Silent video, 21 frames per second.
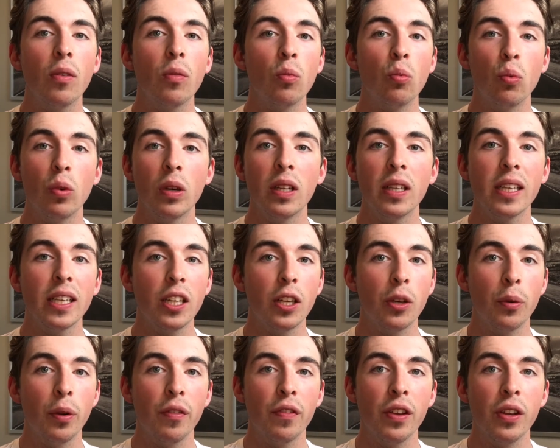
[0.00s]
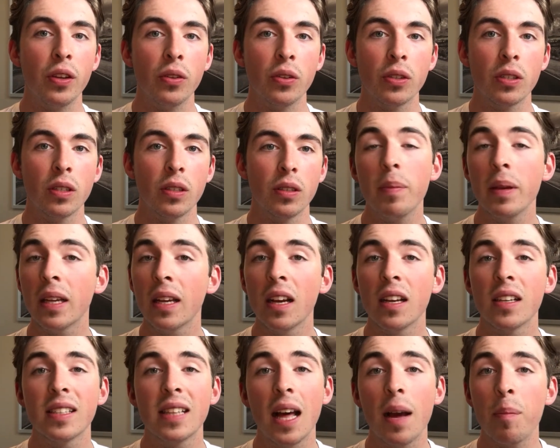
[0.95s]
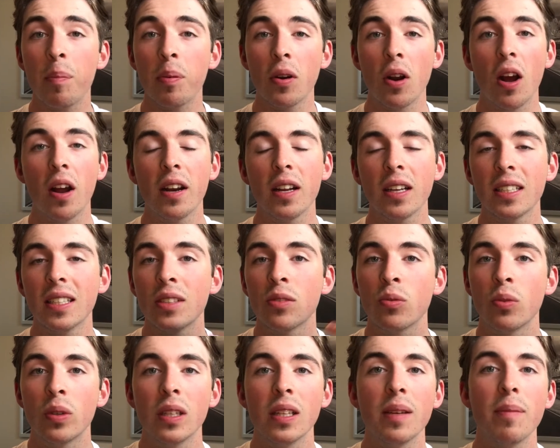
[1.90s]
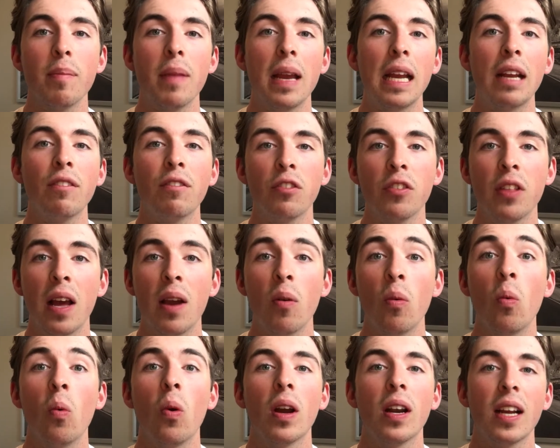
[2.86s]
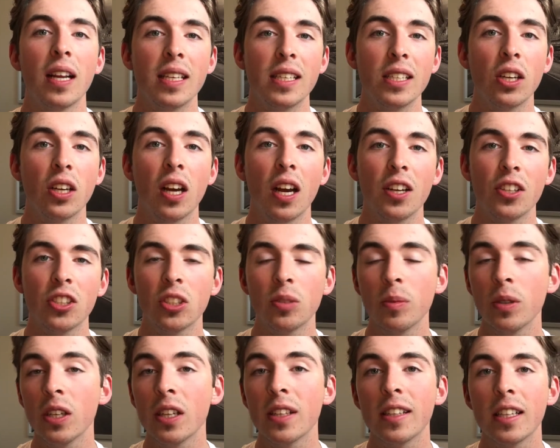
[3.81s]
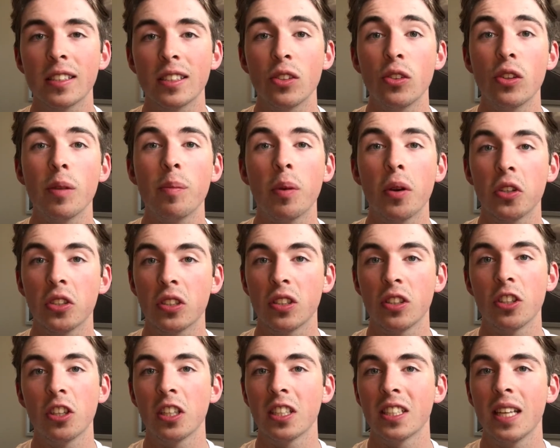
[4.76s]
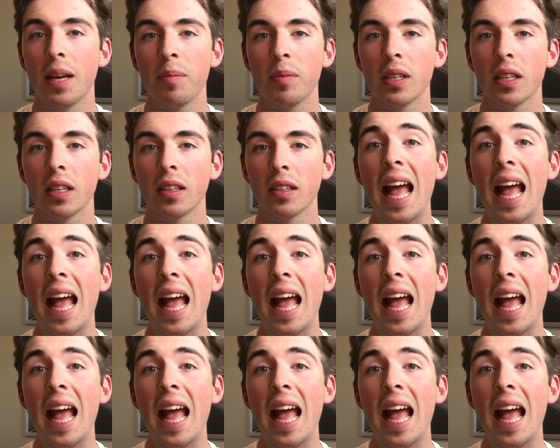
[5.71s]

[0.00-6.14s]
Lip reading: really good reviews because that product is really made for that one ideal customer, and that's the only person they're accepting.